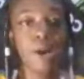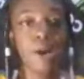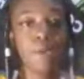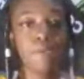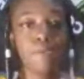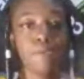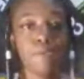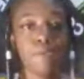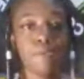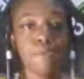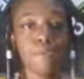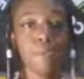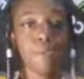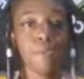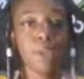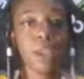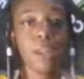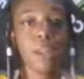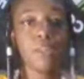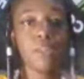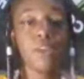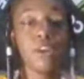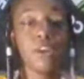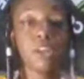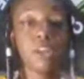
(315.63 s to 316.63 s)
there
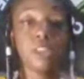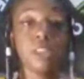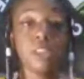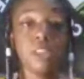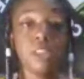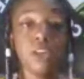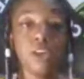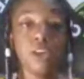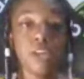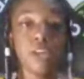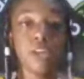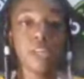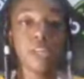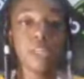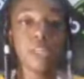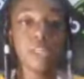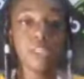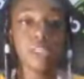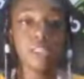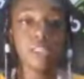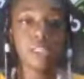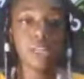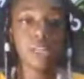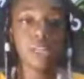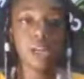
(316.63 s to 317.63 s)
is
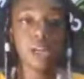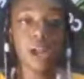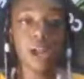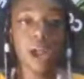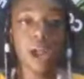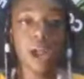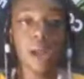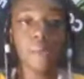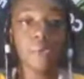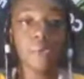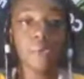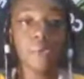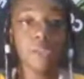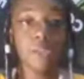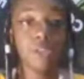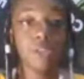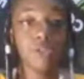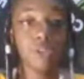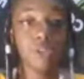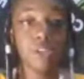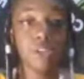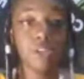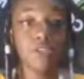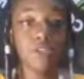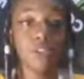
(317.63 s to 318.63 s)
opportunities for flooding
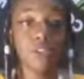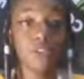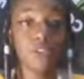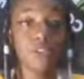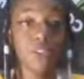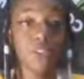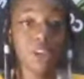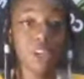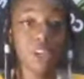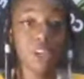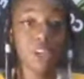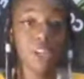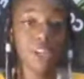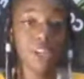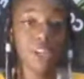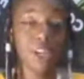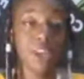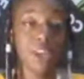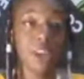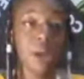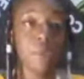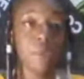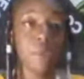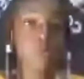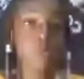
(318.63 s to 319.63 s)
and opportunities for
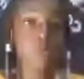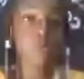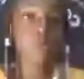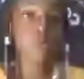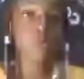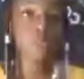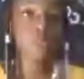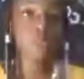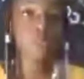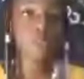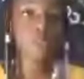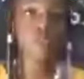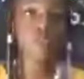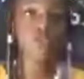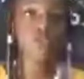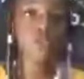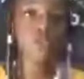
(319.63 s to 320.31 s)
crop loss